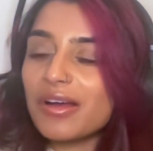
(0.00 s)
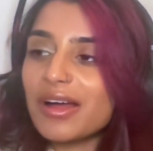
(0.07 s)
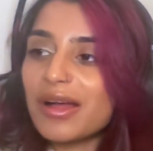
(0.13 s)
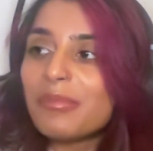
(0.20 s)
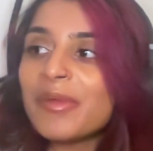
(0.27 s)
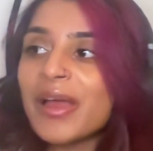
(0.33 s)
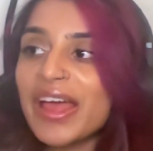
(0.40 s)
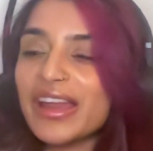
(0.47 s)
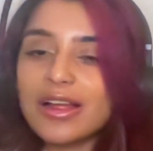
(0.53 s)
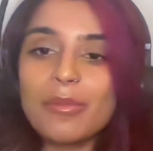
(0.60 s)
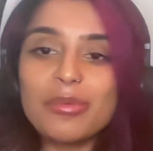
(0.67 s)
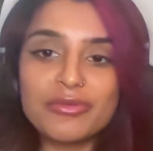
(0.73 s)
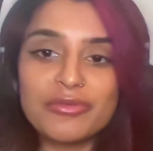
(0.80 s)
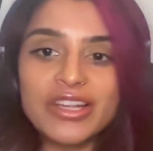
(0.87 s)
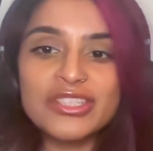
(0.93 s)
I had a
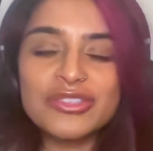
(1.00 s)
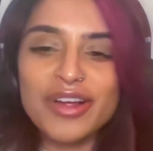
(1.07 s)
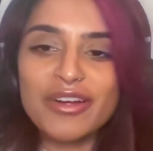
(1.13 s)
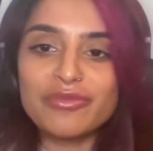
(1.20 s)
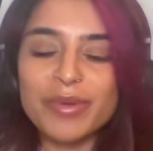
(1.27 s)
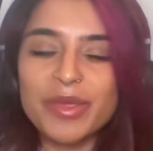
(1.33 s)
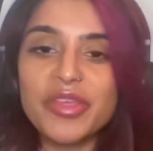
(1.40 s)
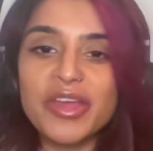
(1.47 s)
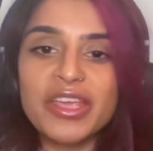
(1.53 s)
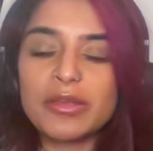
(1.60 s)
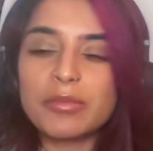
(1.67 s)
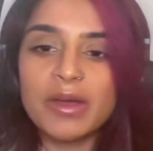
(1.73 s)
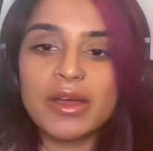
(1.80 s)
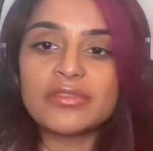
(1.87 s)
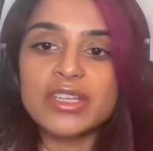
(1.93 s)
couple of friends around for my
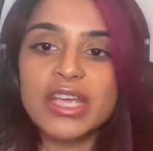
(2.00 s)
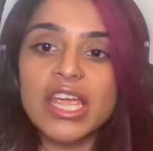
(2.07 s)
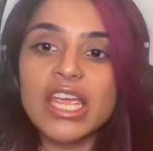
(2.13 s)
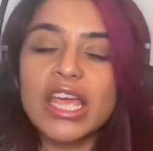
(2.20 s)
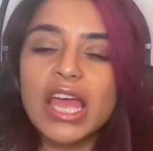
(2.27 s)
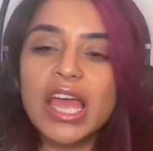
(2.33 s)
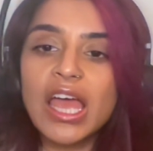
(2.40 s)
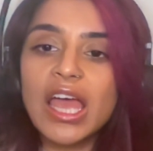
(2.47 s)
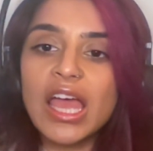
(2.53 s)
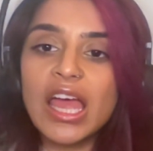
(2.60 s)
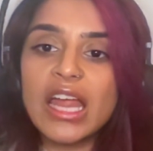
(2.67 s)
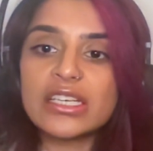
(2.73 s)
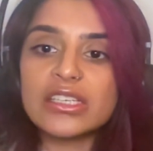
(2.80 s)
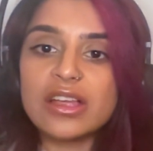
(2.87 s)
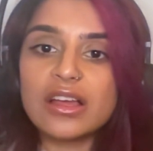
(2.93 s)
30th birthday
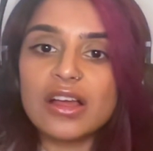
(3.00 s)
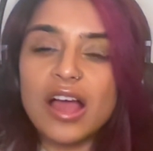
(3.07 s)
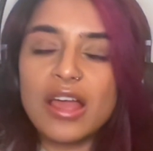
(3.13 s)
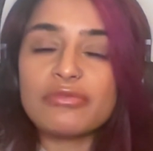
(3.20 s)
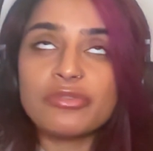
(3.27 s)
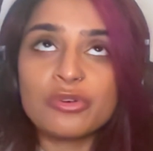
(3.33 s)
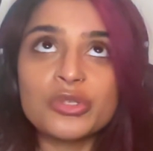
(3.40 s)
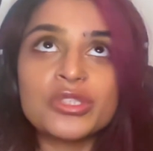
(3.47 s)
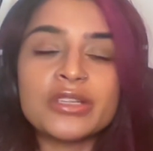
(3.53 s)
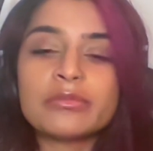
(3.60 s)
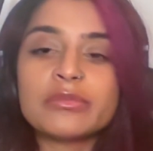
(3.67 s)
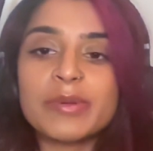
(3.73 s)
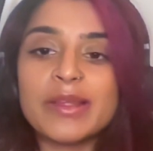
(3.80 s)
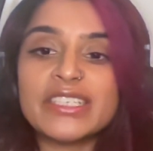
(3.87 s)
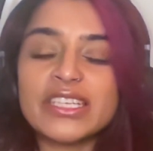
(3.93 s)
and I forced
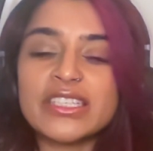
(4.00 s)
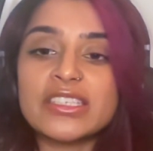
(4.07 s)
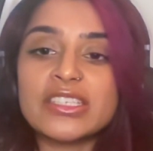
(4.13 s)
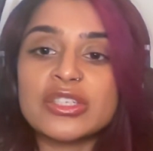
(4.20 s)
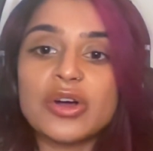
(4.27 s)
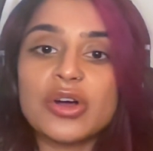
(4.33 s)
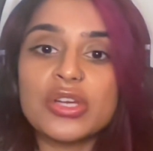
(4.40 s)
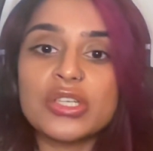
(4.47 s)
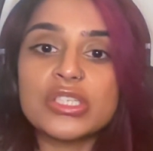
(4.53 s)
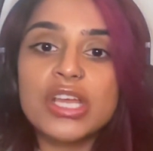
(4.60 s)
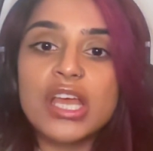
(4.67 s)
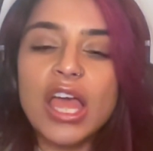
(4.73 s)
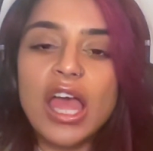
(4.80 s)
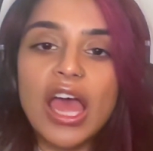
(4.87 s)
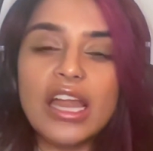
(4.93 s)
them to play Disney
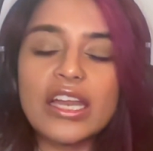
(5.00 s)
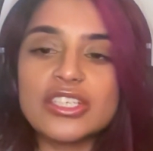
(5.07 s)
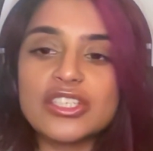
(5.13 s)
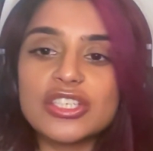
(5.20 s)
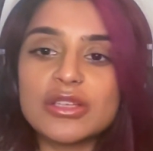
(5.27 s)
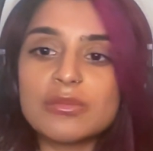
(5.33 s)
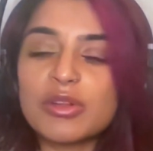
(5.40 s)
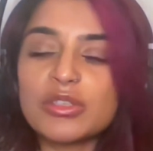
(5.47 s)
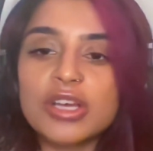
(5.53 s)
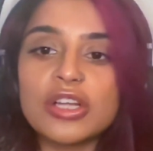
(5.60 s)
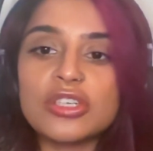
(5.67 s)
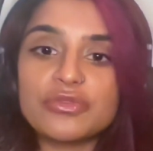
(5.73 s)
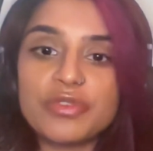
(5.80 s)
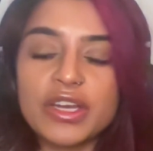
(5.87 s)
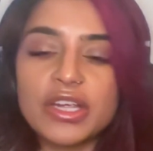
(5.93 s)
songs. And it's just a
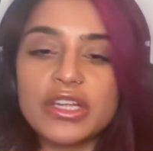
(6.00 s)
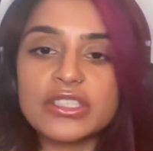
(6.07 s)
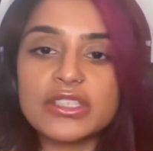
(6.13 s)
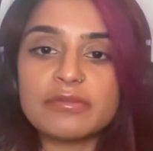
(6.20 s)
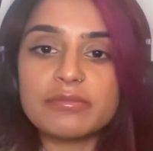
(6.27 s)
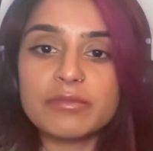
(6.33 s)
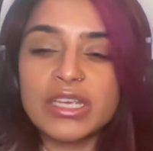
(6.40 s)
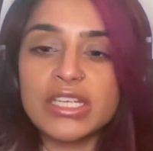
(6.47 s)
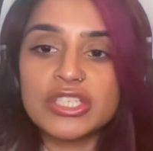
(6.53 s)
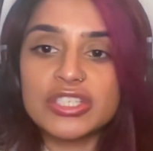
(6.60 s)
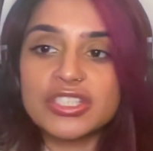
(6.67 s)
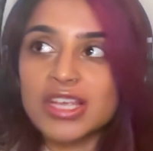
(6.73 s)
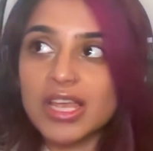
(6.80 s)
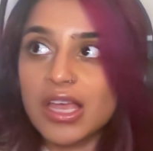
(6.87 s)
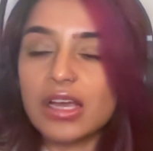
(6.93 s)
montage of videos of me
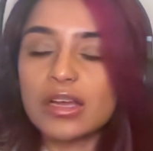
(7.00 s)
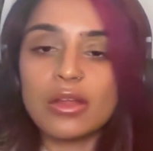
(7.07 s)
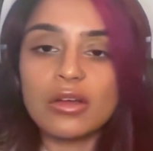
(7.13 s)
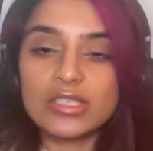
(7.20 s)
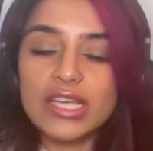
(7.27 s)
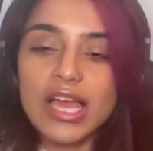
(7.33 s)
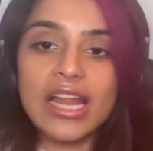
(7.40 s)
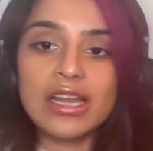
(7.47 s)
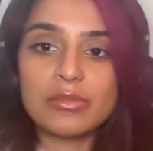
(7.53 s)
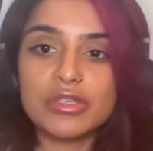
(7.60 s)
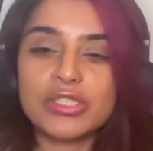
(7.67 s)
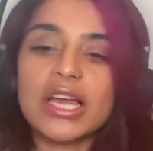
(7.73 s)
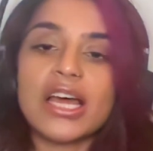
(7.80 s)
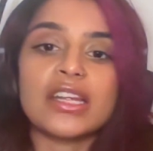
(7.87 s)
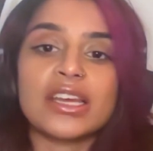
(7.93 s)
just singing along to Hannah
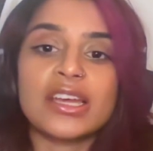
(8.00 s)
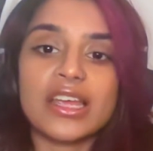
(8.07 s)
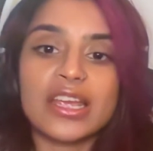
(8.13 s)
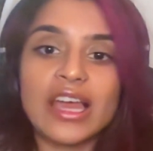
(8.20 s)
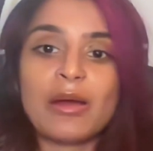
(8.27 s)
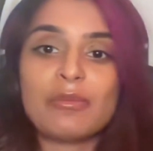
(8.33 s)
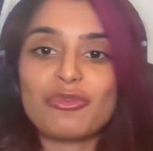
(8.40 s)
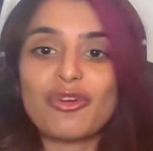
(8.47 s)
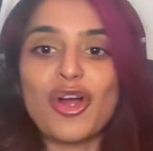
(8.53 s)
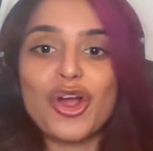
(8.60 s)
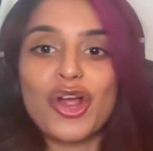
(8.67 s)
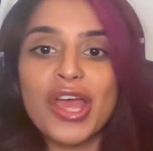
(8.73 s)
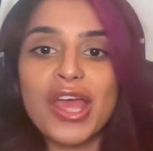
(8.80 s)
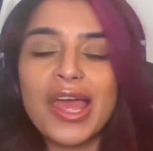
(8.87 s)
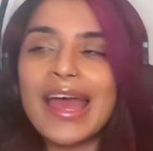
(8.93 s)
Montana and Camp
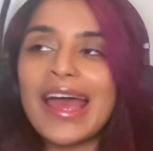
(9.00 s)
Rock.